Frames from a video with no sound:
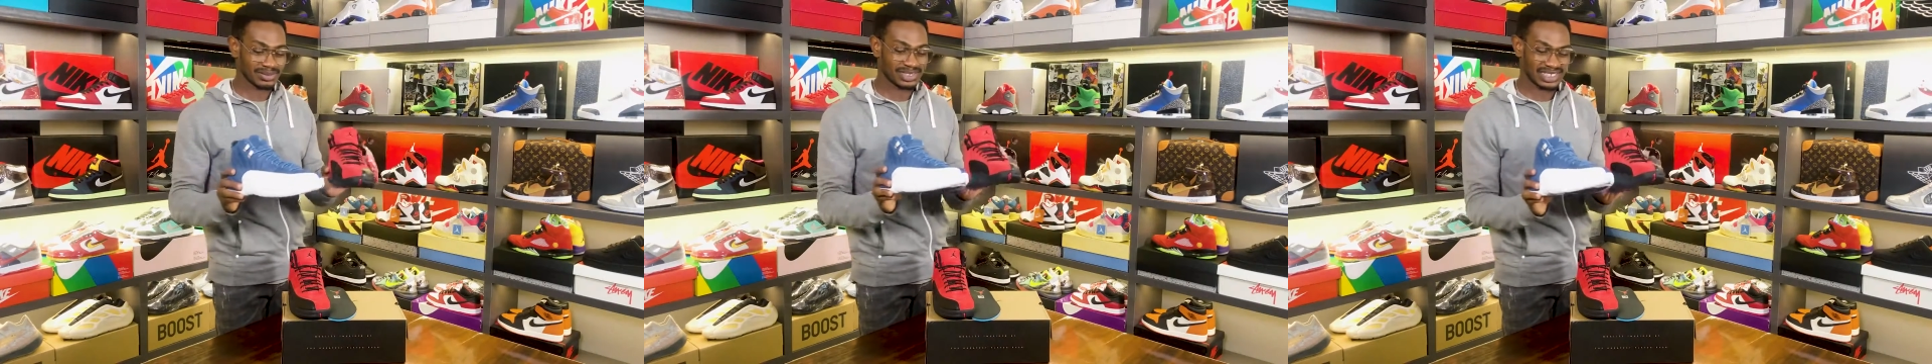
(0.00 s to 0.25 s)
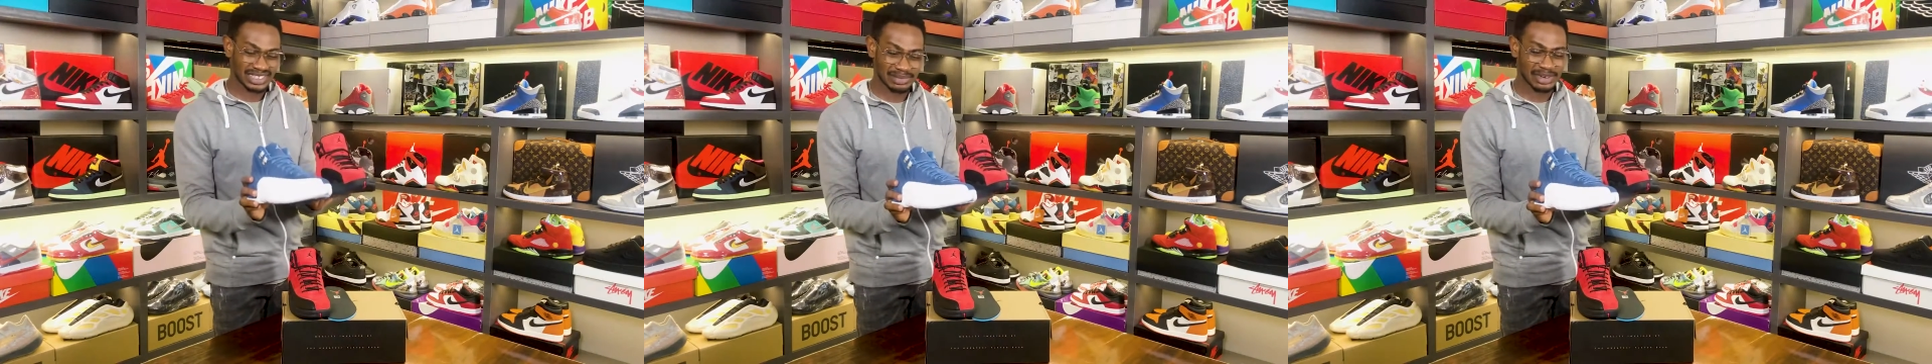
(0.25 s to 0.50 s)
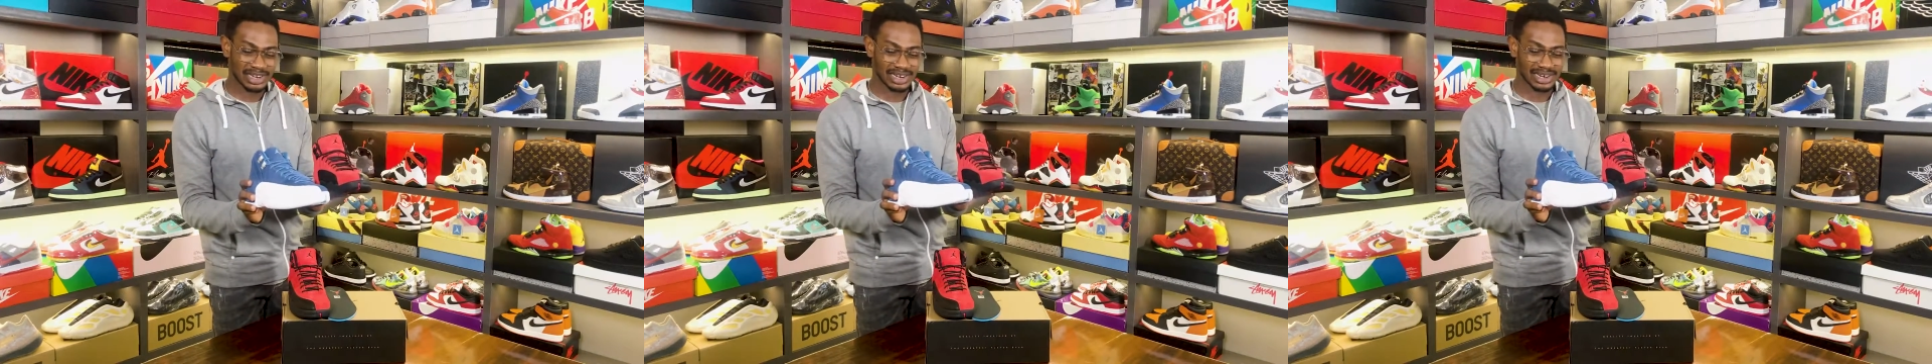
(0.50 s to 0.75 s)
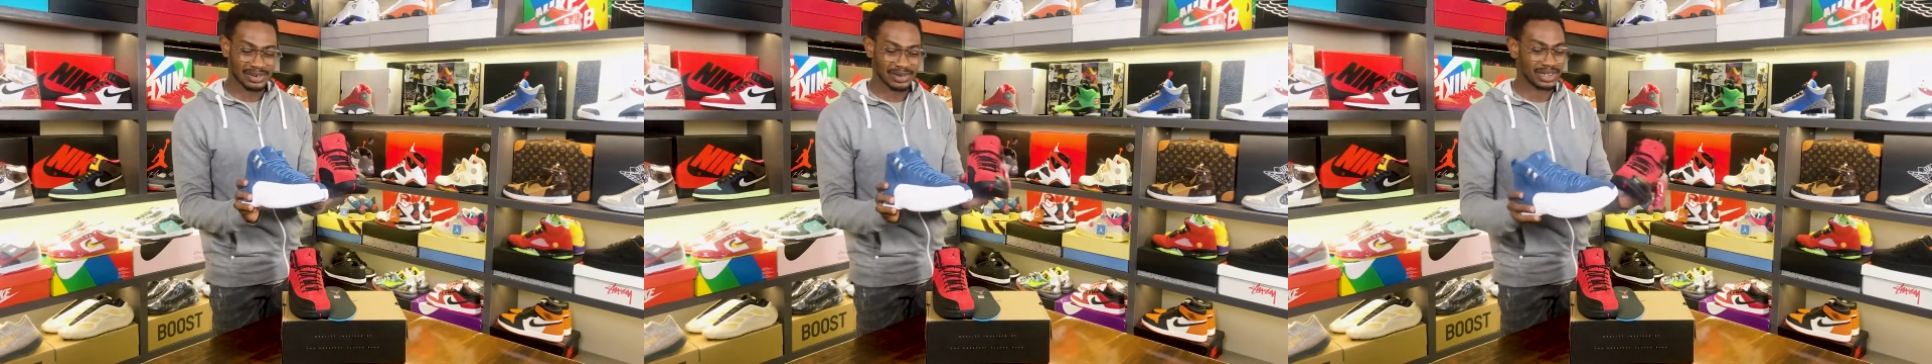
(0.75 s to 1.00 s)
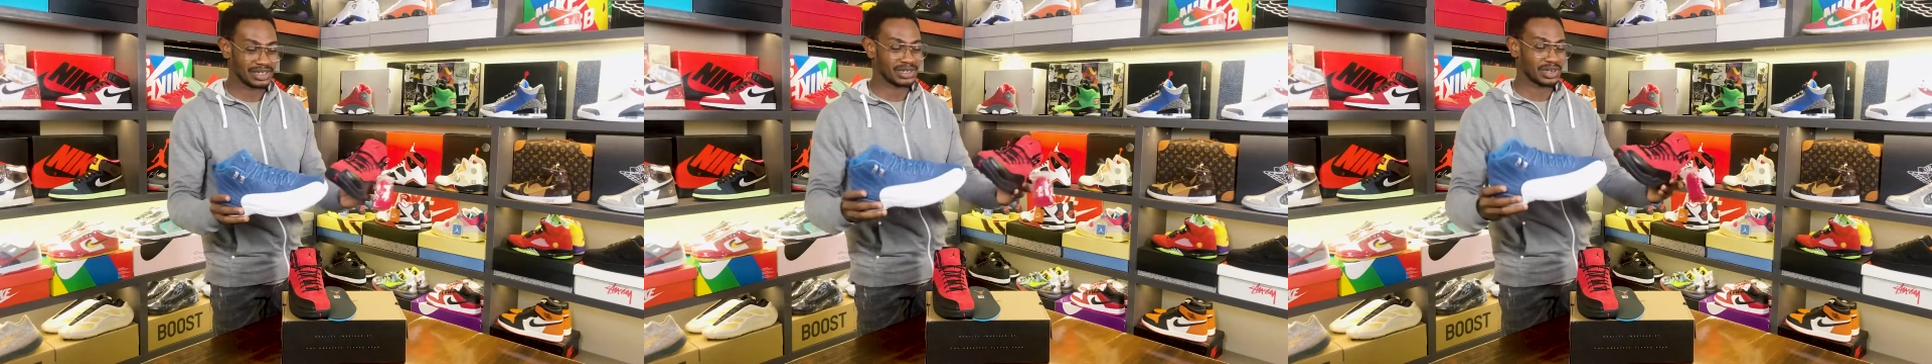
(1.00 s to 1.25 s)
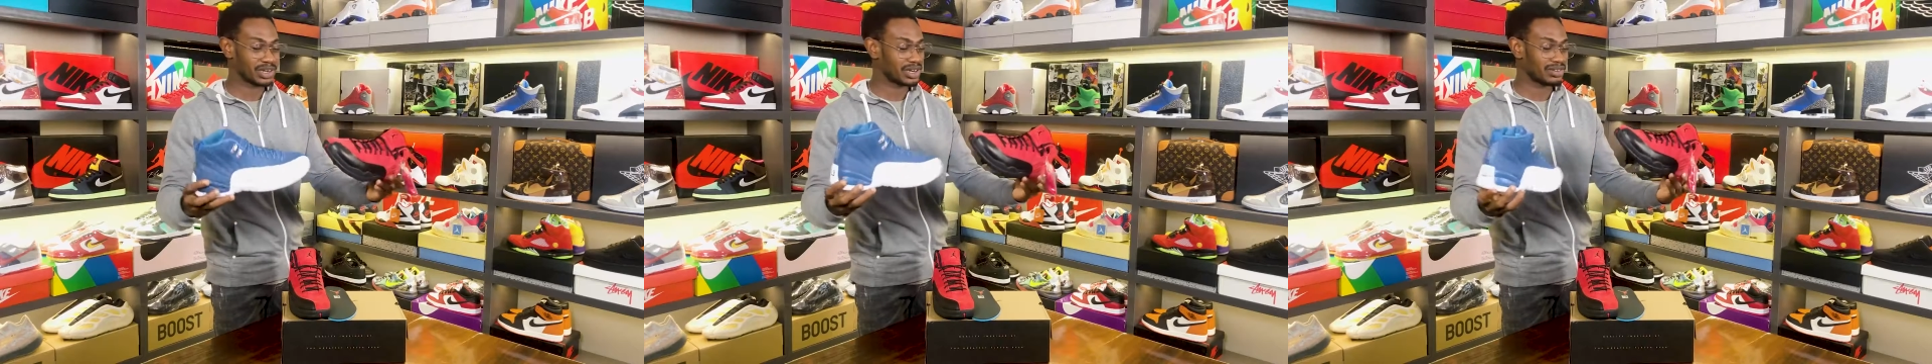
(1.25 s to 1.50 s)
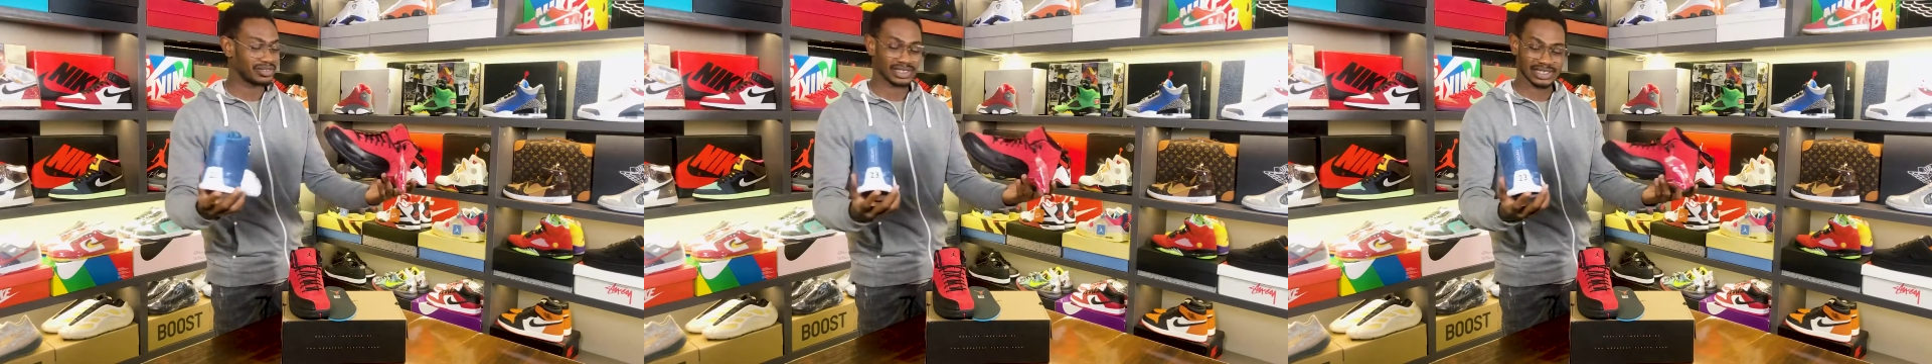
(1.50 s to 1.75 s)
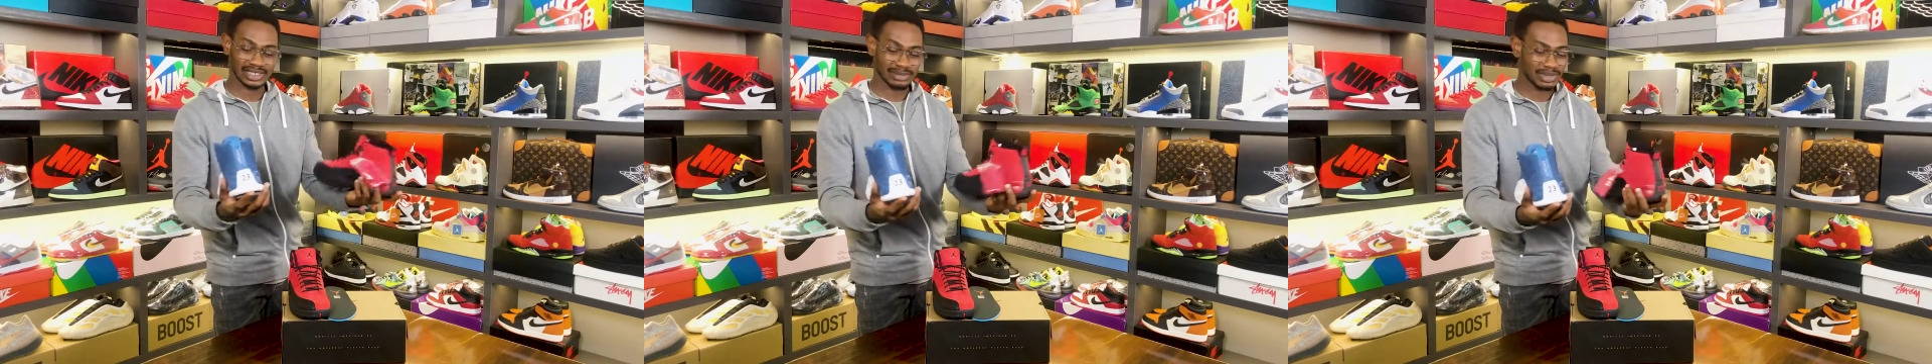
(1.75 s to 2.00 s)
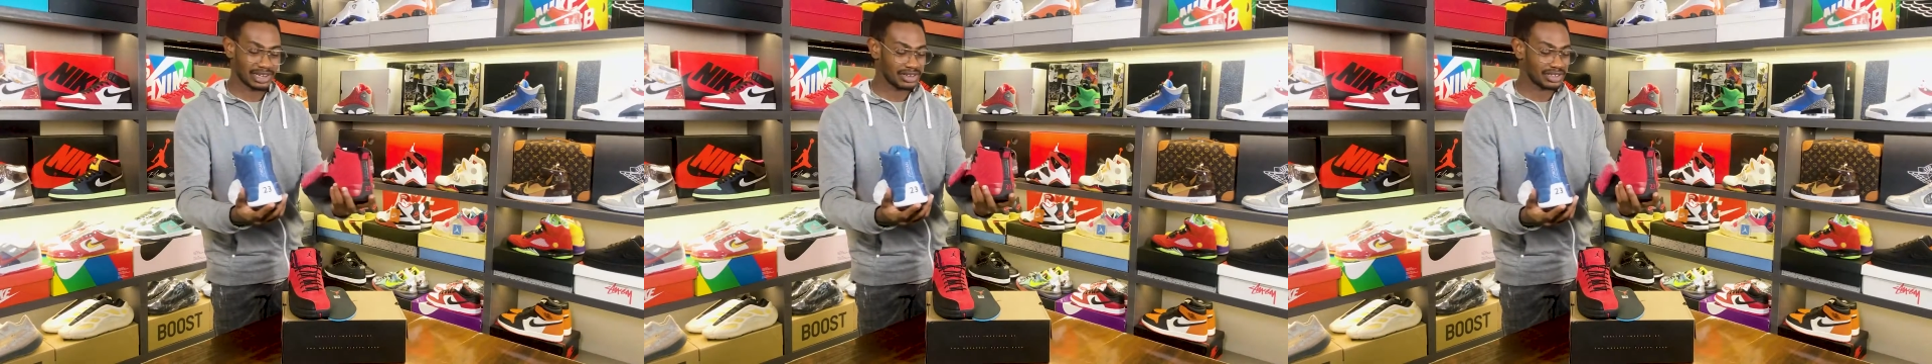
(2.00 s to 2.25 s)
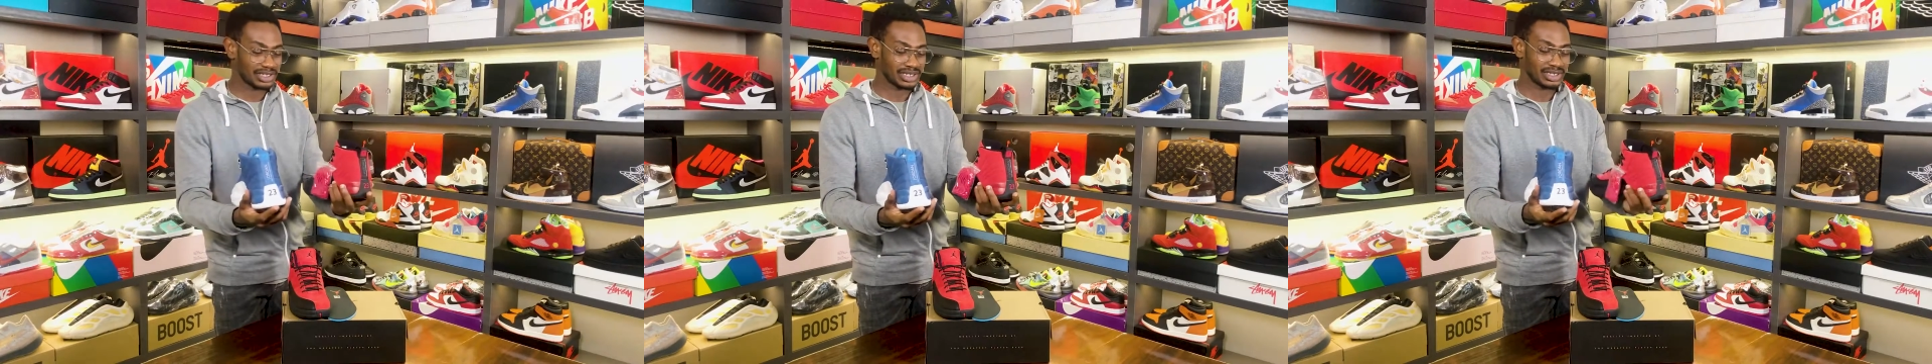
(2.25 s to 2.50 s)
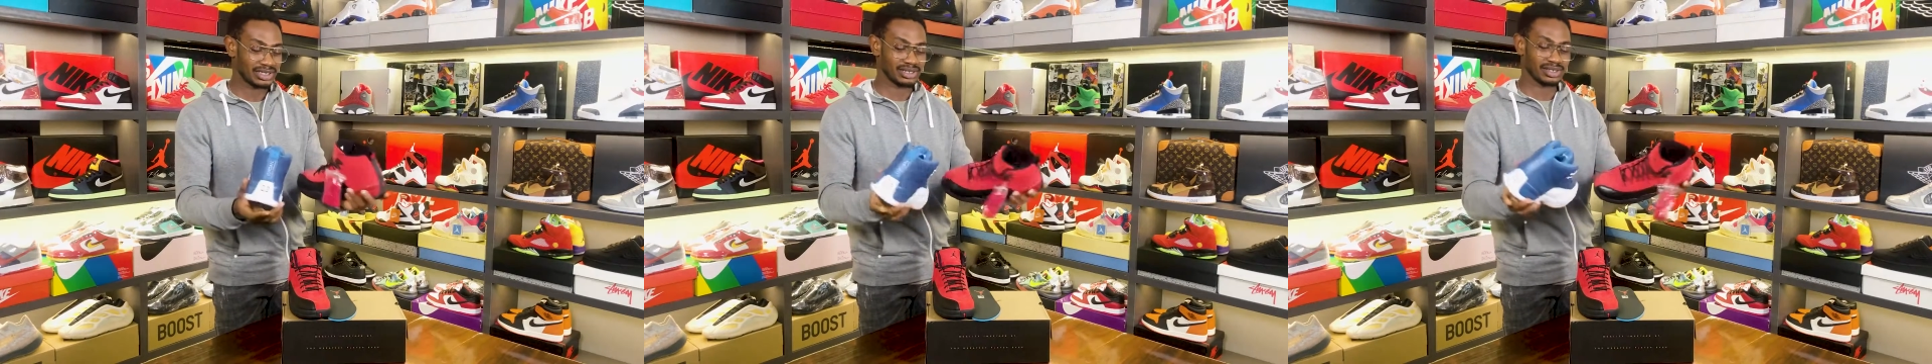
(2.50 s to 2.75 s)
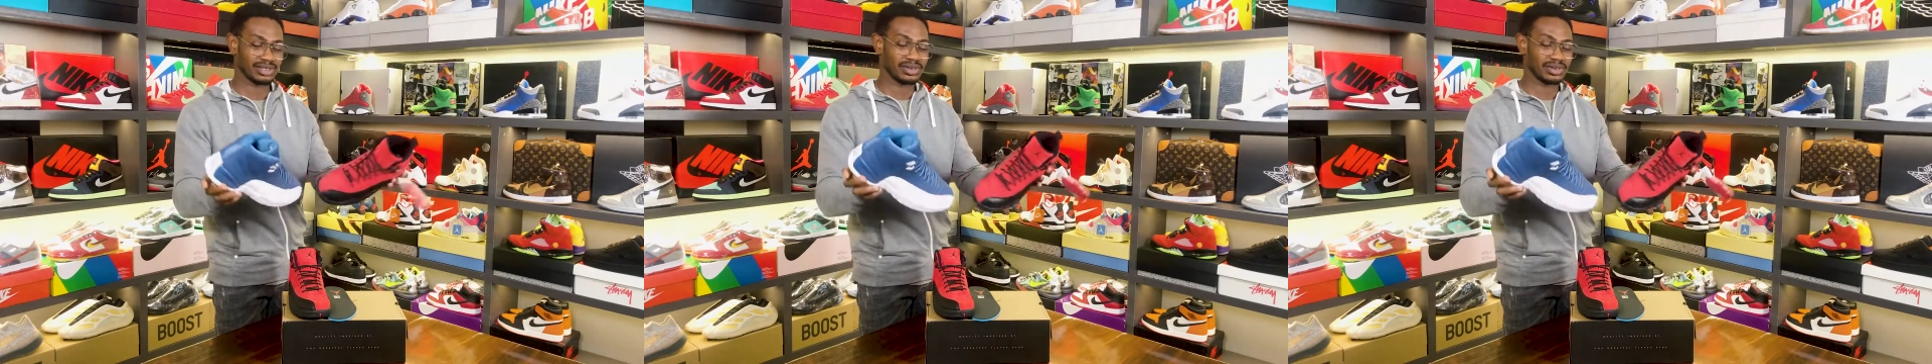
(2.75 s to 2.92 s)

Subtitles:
similar when you talk of the similarities,